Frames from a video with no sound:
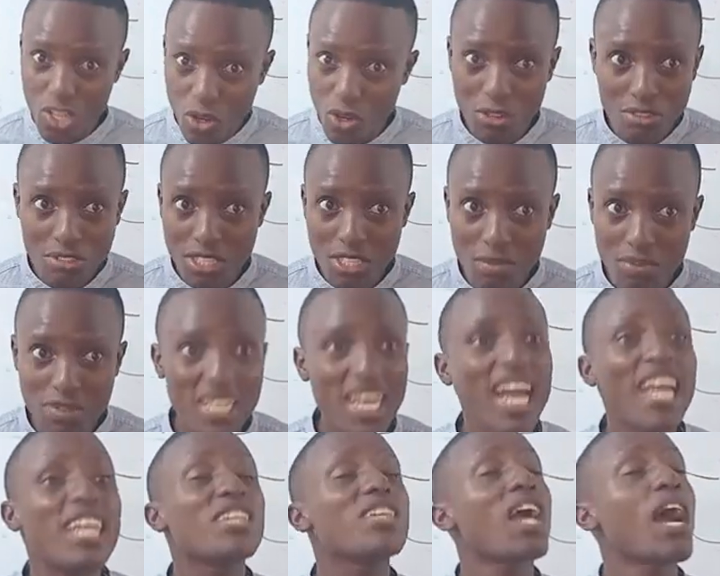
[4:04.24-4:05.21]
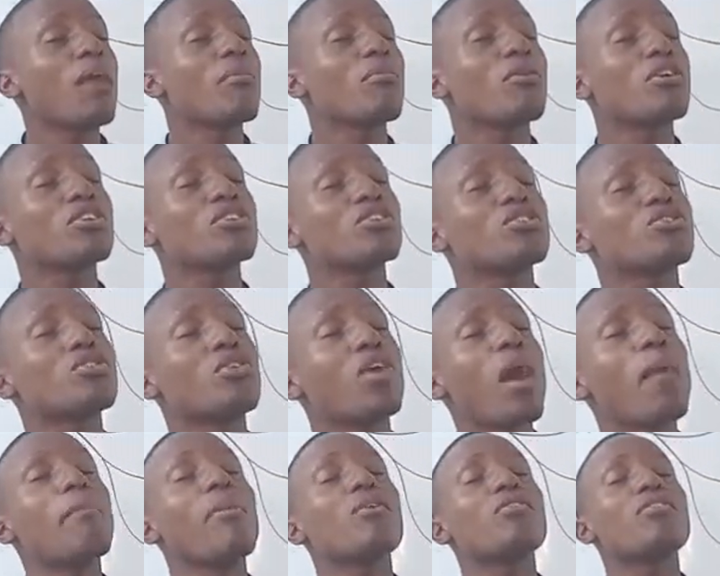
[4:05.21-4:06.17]
concepts, and I'm going to do
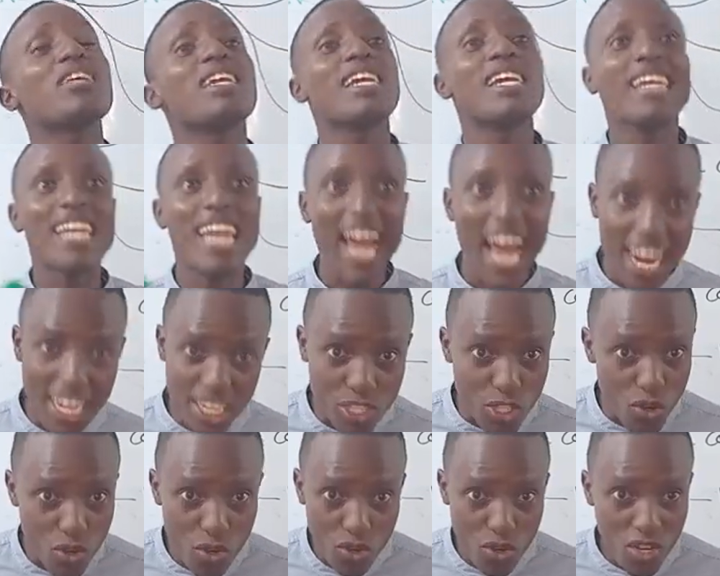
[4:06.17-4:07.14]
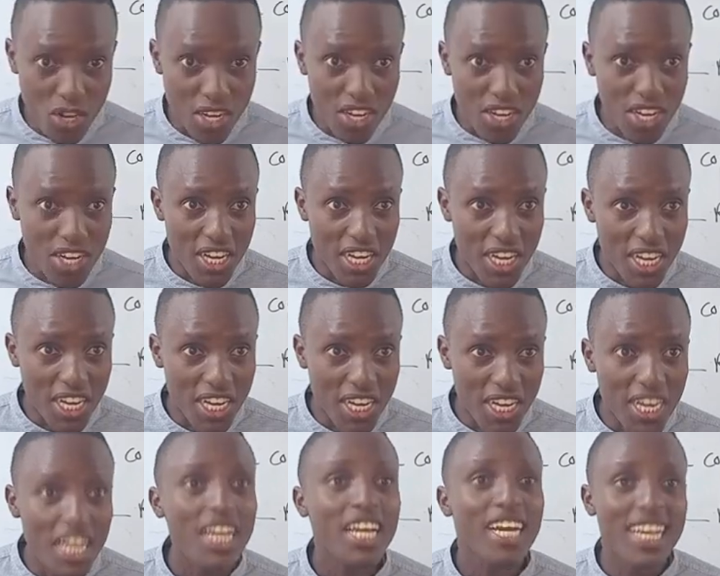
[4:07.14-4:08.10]
about the radial
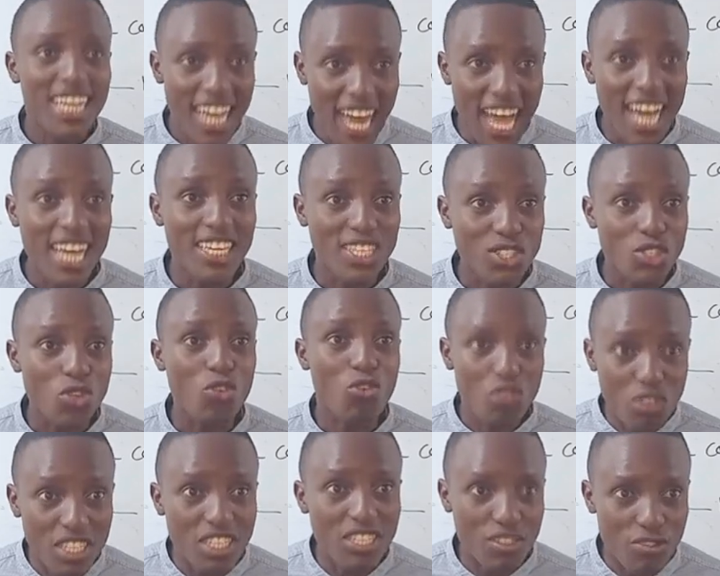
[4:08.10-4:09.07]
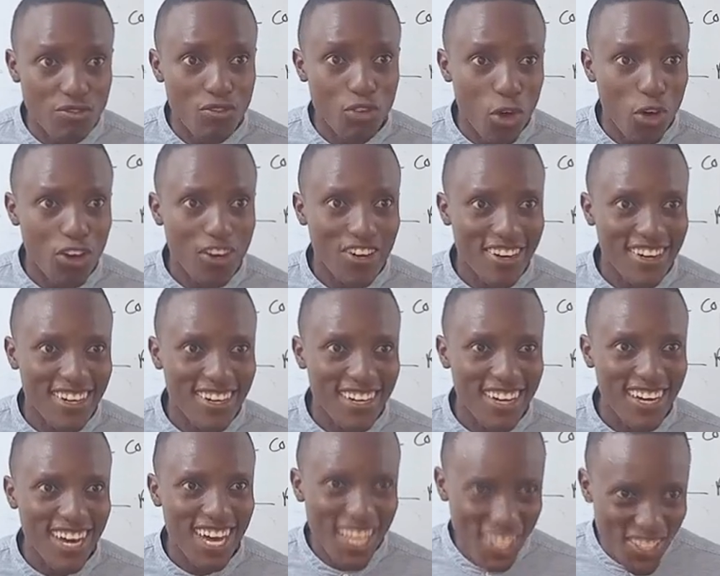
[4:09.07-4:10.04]
lines of heat flow.
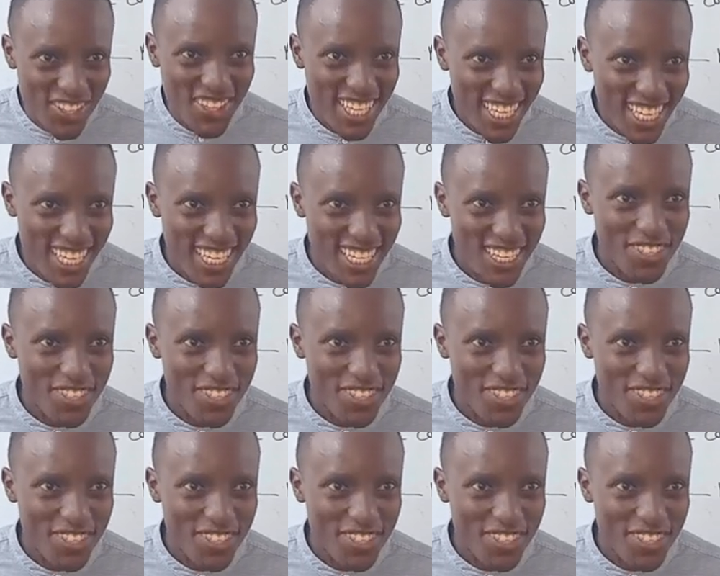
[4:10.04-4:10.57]
Are you there?